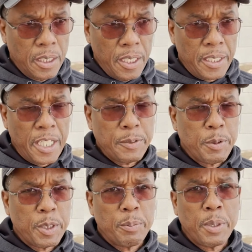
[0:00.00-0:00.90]
And that's
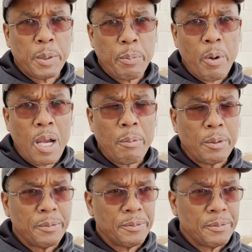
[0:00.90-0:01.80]
been the big
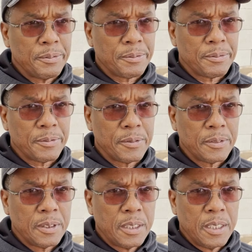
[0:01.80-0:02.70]
problem.
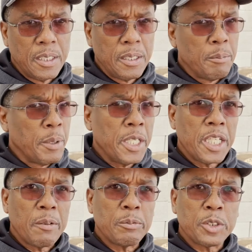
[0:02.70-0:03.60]
Many
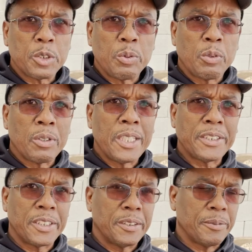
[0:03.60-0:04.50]
of them just won't
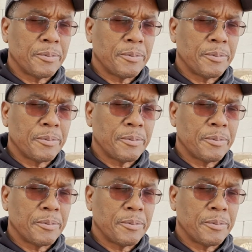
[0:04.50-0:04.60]
listen